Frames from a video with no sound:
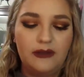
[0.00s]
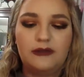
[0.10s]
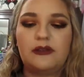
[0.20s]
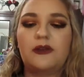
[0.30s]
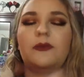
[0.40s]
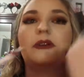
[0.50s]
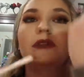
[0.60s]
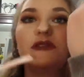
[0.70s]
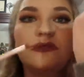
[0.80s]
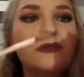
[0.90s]
So we're
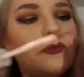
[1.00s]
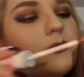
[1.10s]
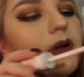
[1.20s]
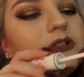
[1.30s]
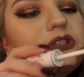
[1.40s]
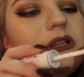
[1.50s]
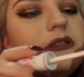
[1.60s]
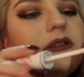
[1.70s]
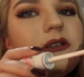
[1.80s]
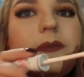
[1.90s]
gonna swatch
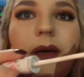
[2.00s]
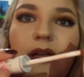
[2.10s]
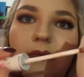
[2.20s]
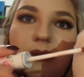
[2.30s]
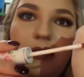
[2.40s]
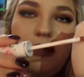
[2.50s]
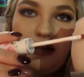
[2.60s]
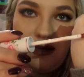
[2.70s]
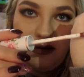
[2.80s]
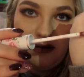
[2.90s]
it on the back of my
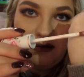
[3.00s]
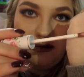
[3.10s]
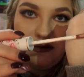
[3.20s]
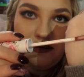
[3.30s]
hand.